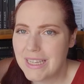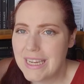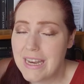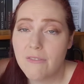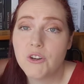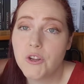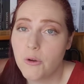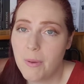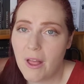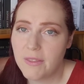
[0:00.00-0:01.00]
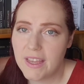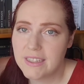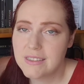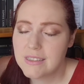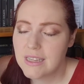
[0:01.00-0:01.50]
He never knew about
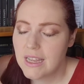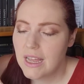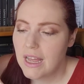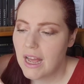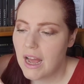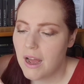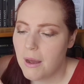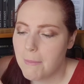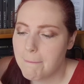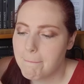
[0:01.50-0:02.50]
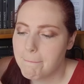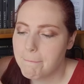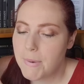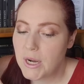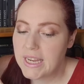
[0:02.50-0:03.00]
this, um,
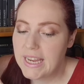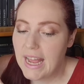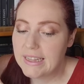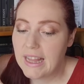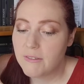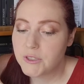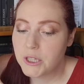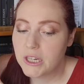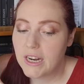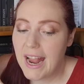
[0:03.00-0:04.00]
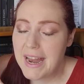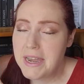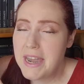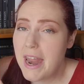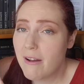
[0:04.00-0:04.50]
but he had left her
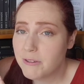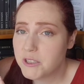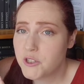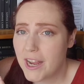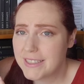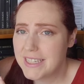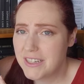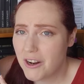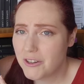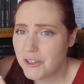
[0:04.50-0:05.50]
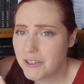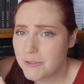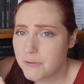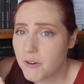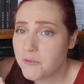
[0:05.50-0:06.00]
and never checked in on
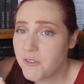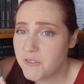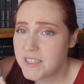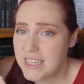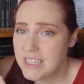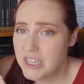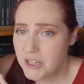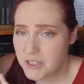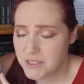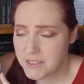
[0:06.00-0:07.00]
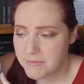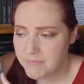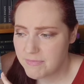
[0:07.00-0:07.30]
her for 15 years.